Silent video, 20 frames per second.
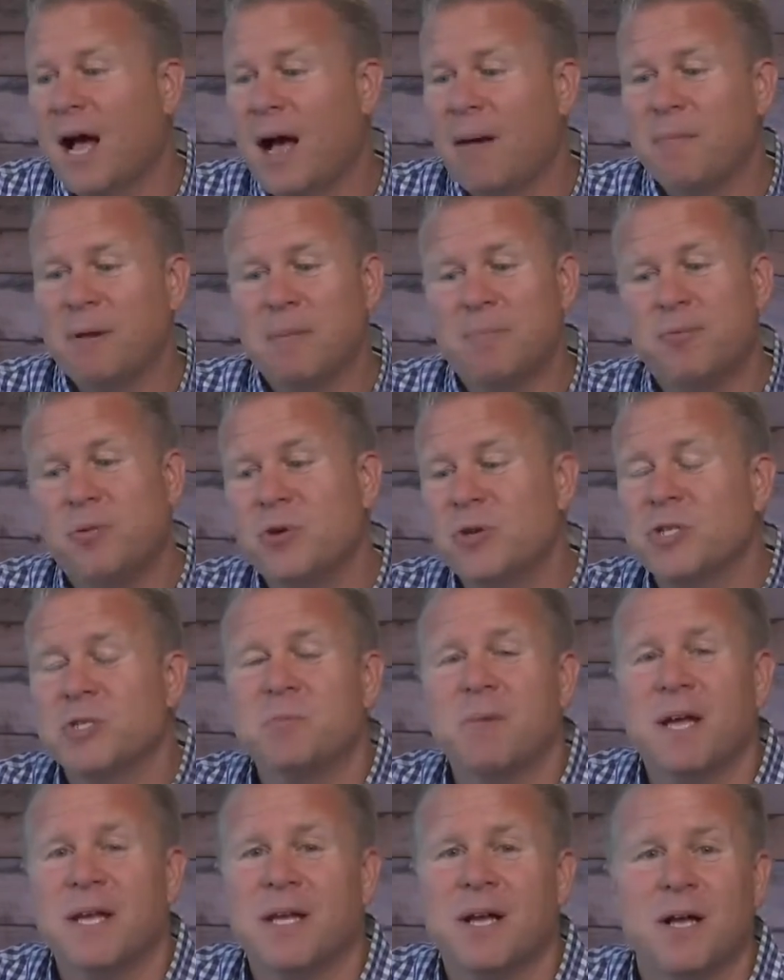I'm going to push
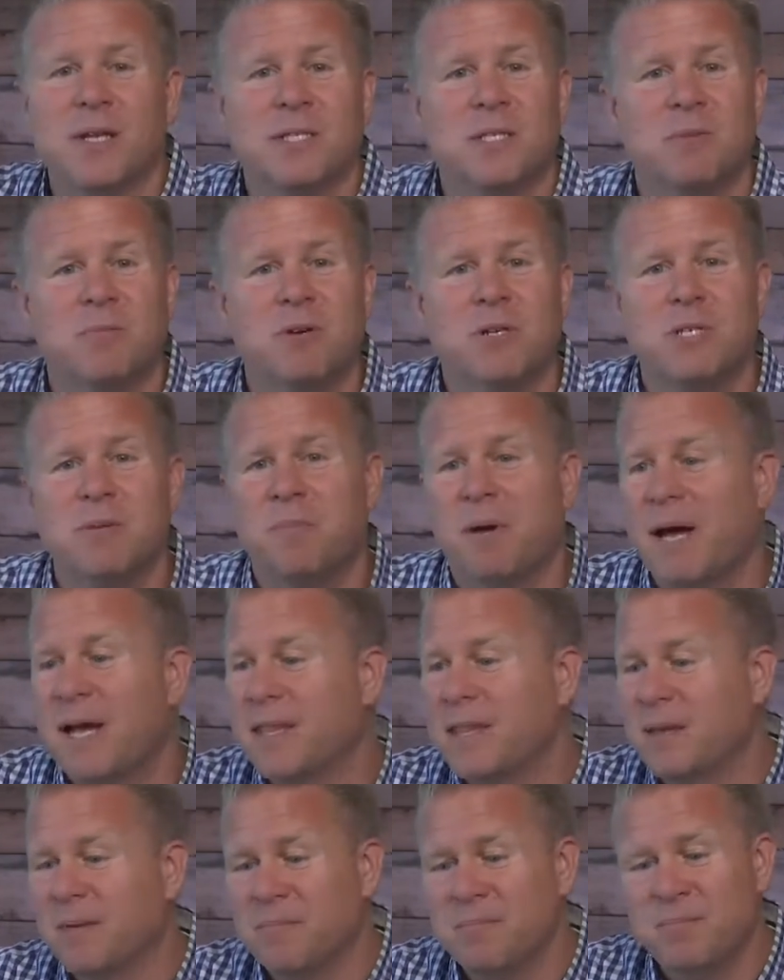my customer to
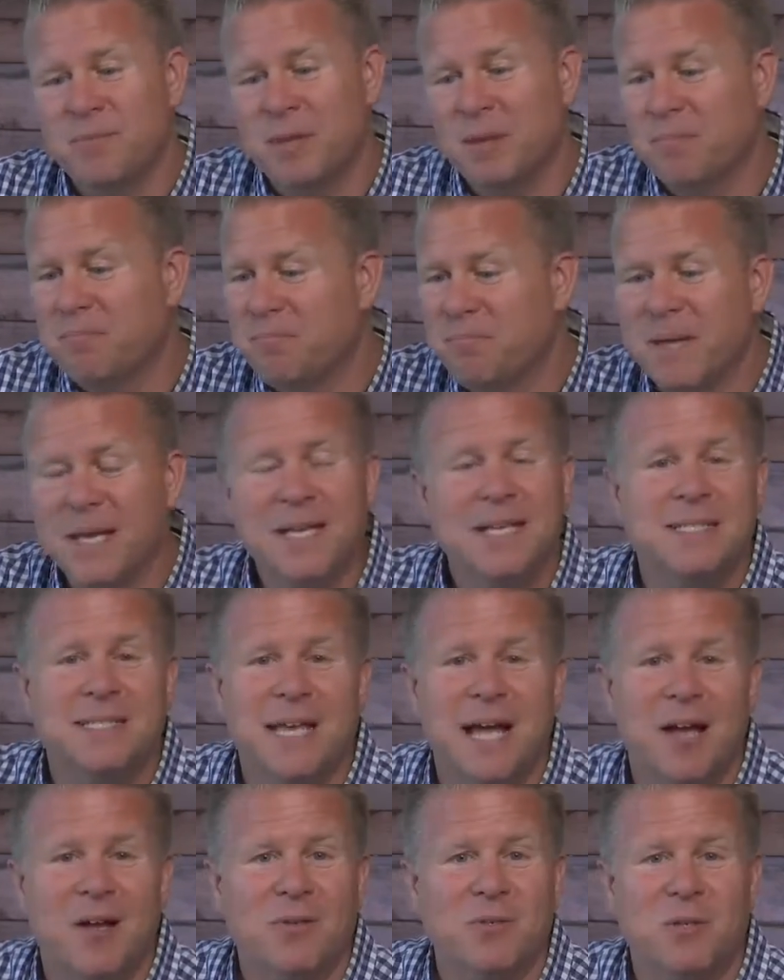buy the biggest
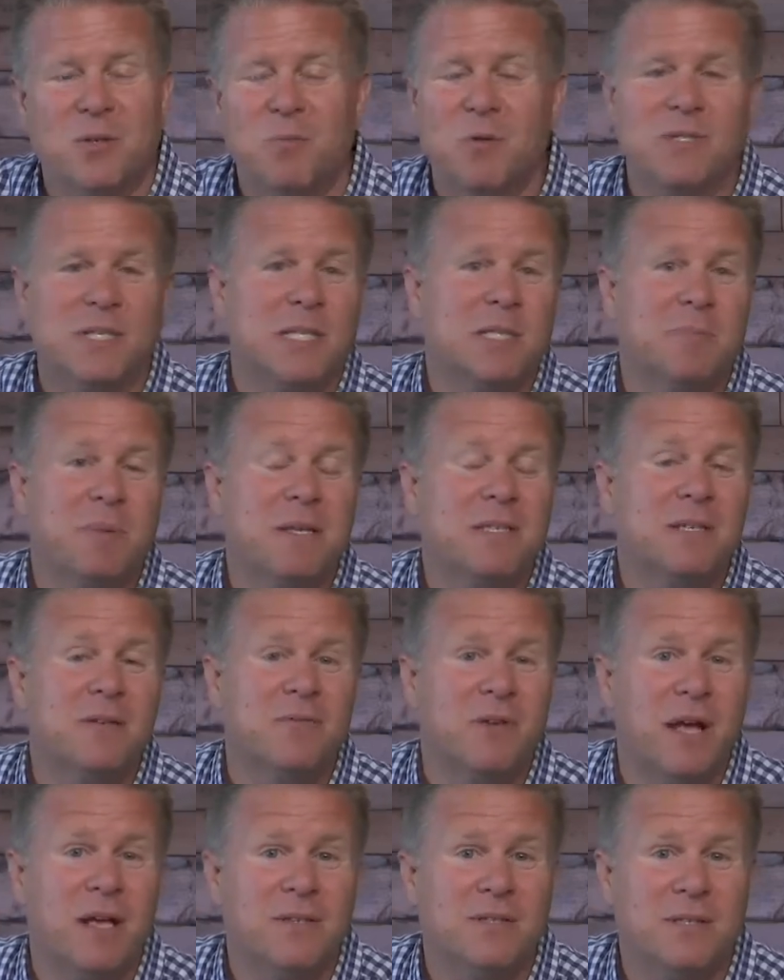house or the most
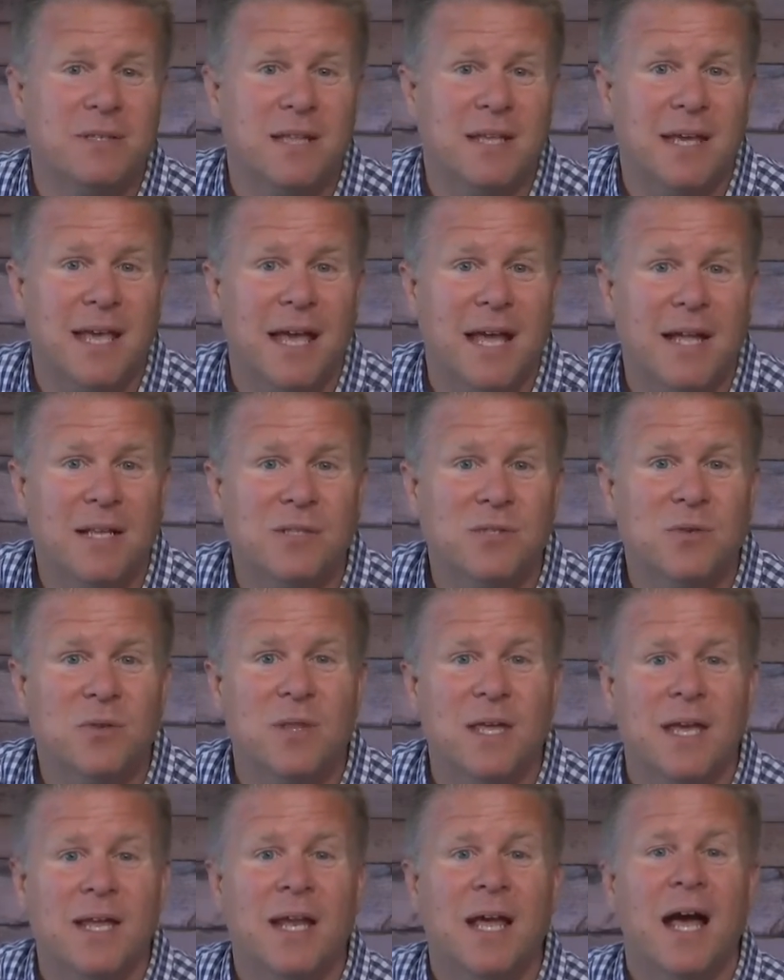expensive house that they can so
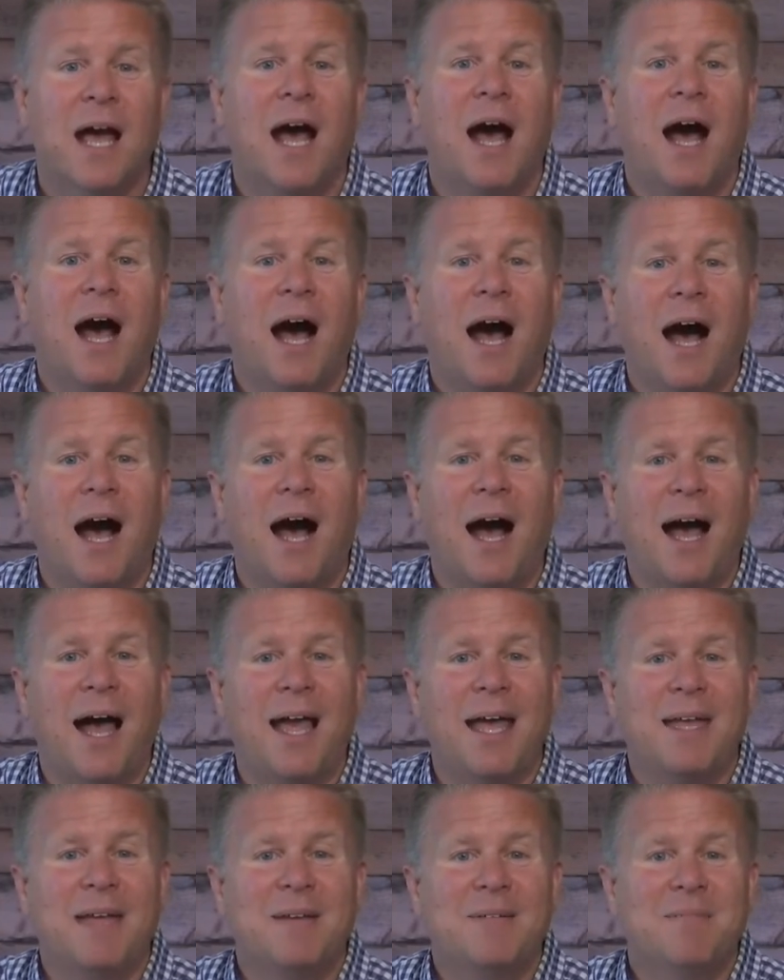that
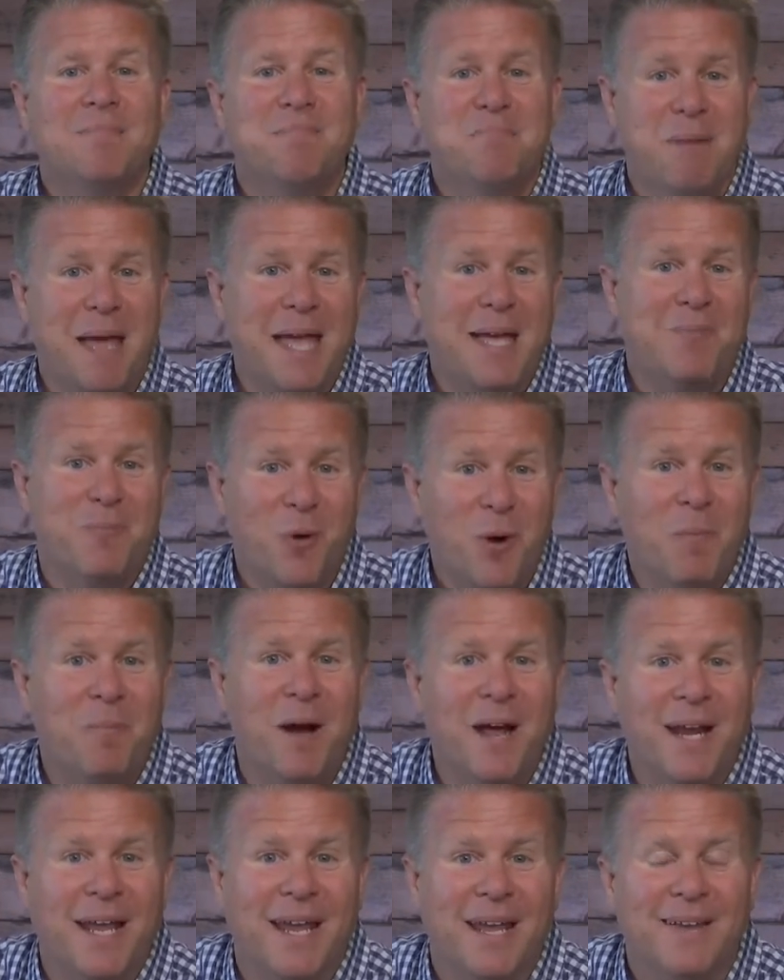I make more
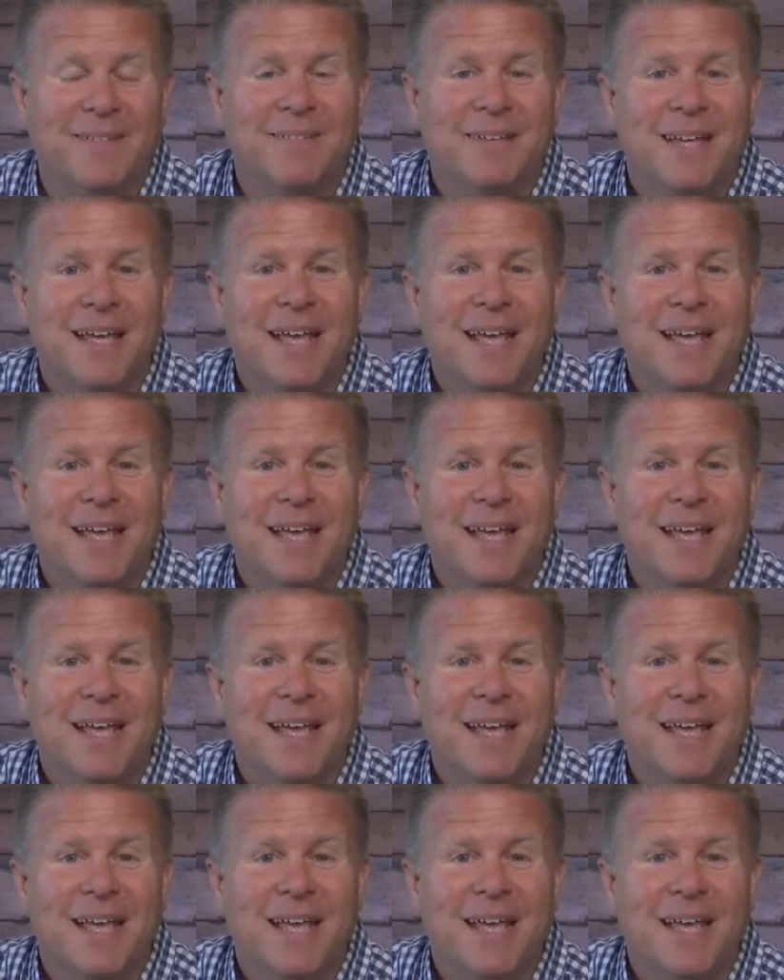money.